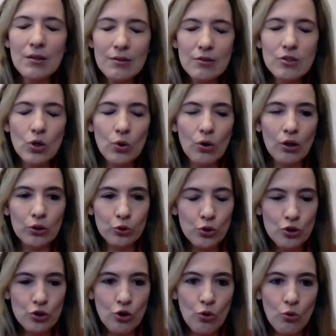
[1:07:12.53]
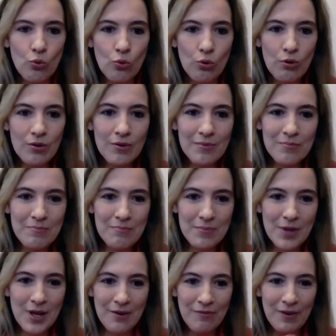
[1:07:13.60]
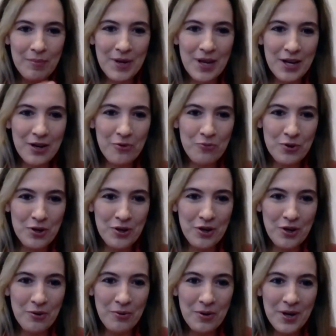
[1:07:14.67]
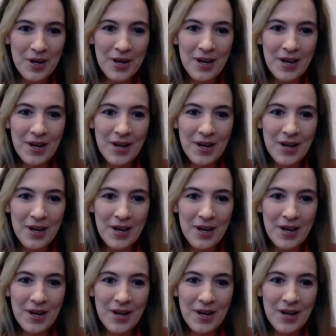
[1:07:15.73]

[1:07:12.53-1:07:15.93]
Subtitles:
so-called .u, Fabiana would know,